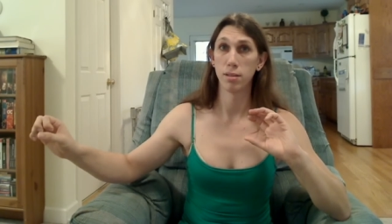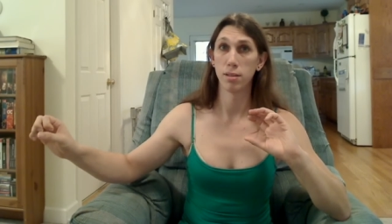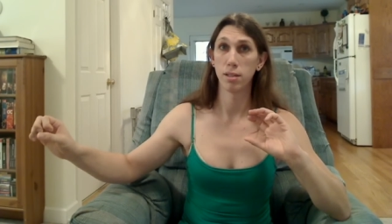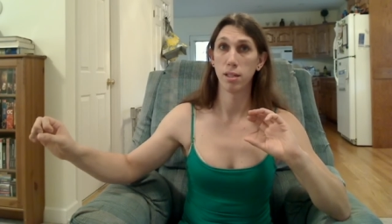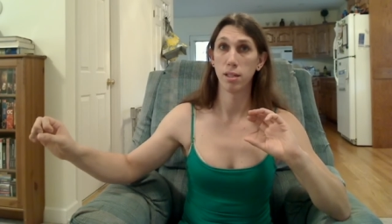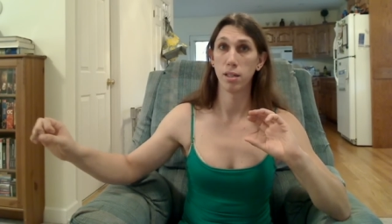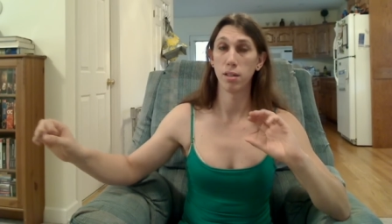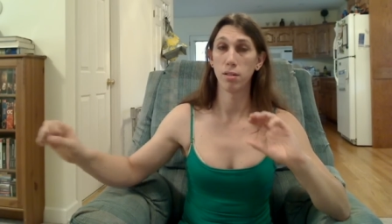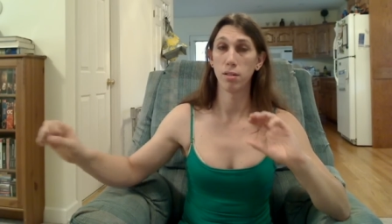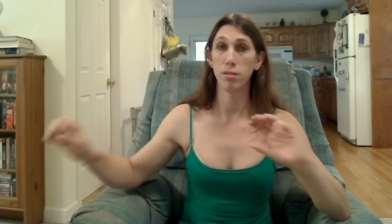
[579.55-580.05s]

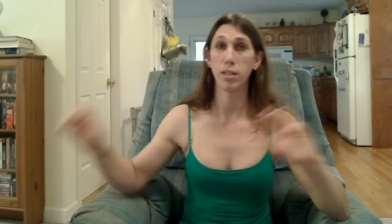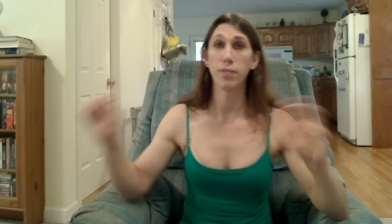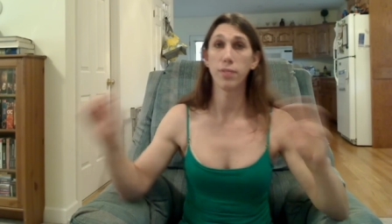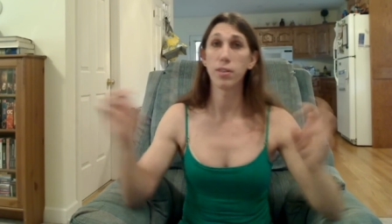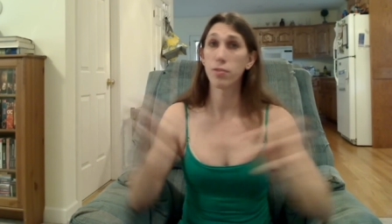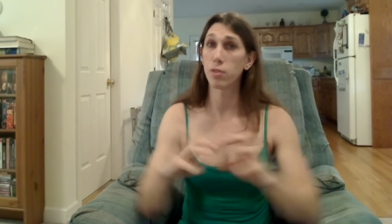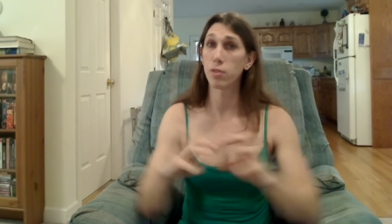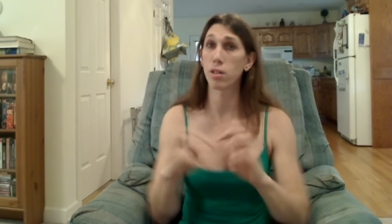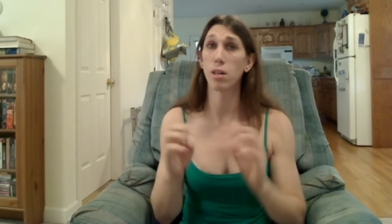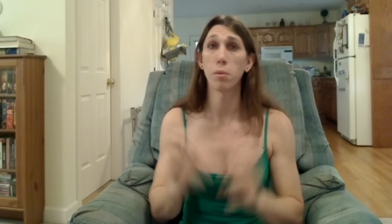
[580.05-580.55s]
you know, even
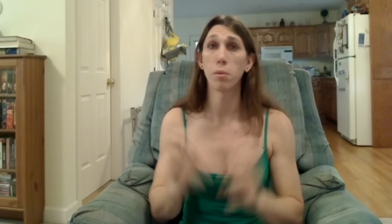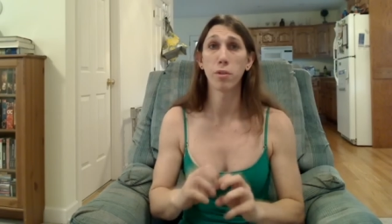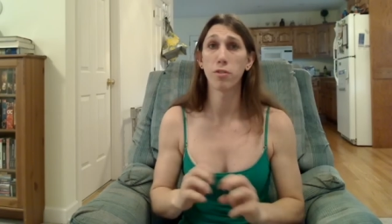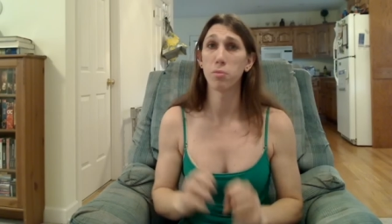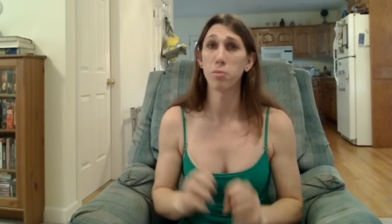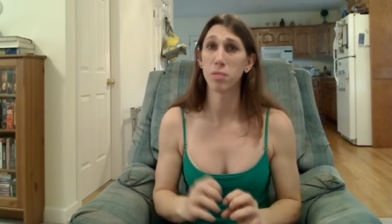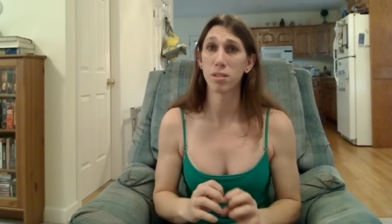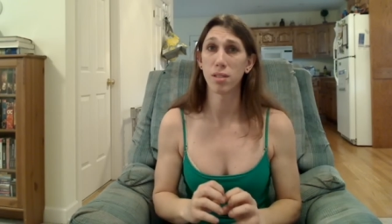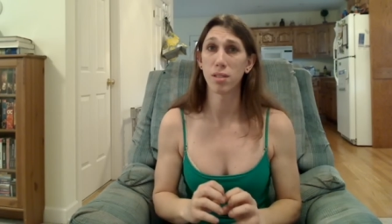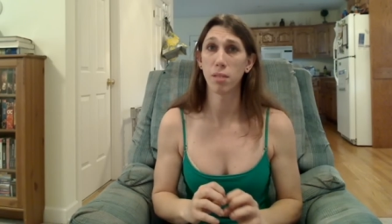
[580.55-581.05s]
if they're coming
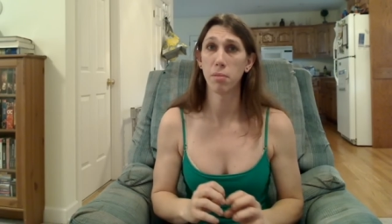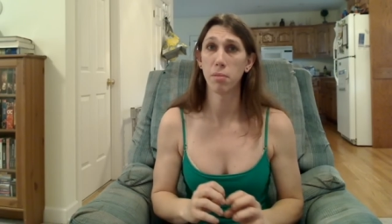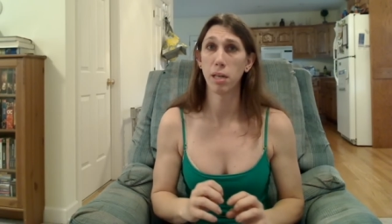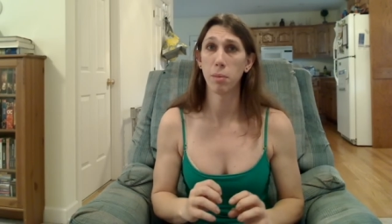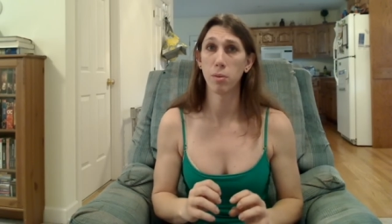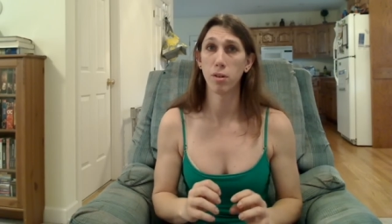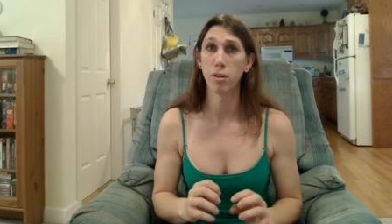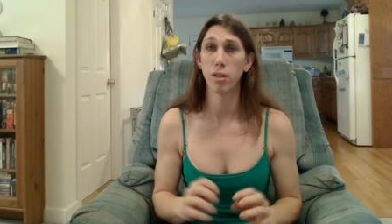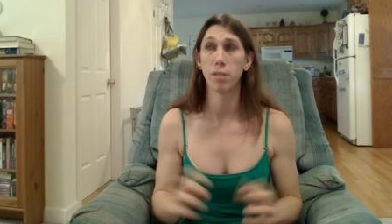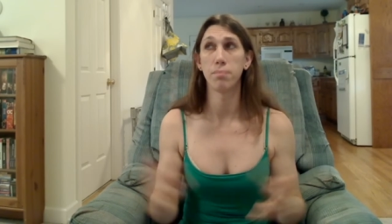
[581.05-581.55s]
from the same
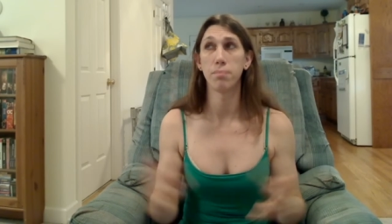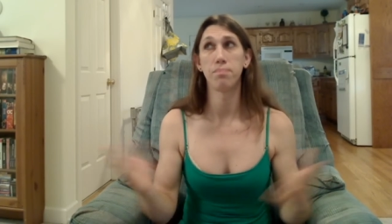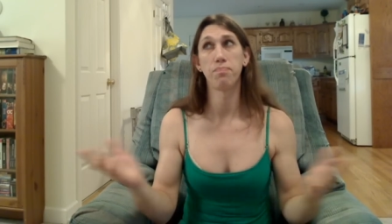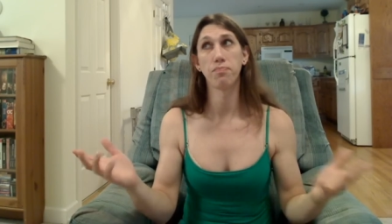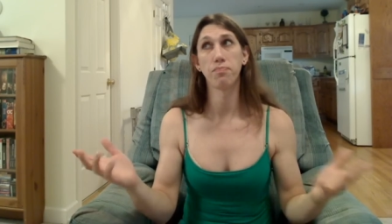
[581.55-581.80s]
neighborhood.